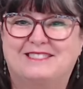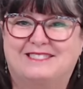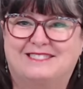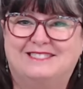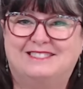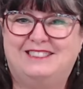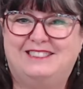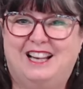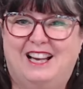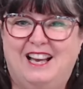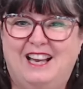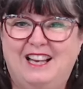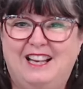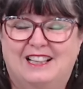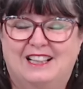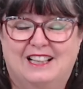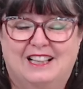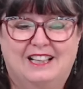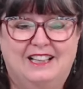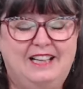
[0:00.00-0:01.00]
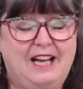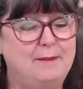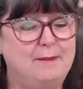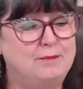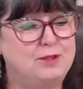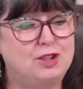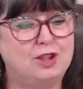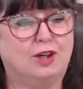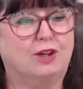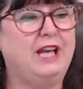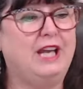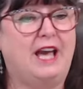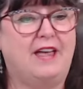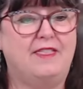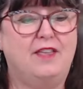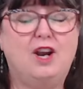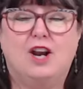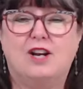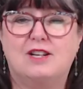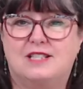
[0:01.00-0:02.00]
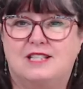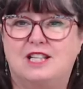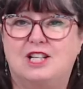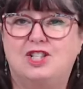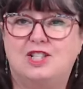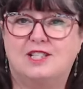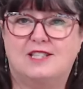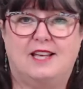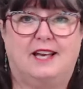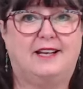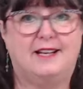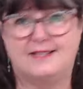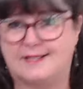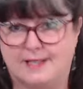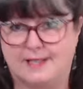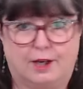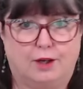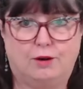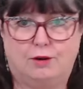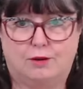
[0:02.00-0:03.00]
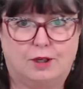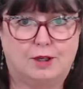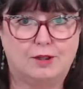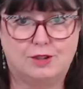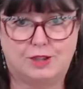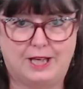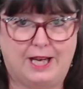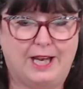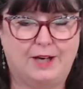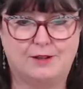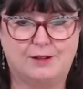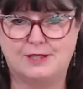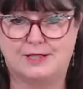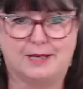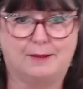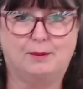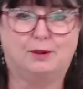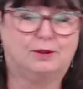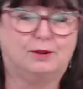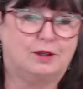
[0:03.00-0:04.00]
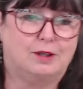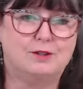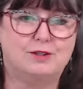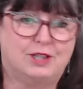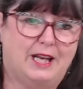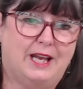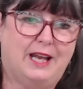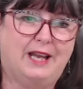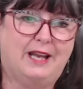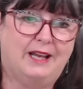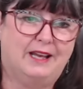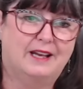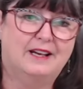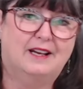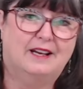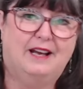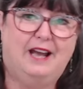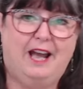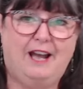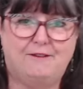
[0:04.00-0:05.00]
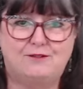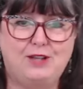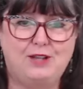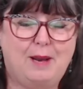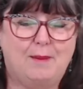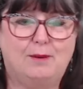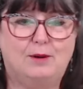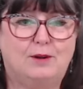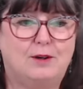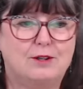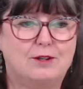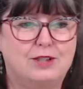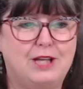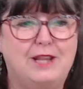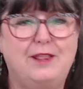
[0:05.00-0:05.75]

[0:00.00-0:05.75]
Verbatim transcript: Okay, now I'm sure, yeah, there are stitches like a single crochet or a double crochet, half double crochet.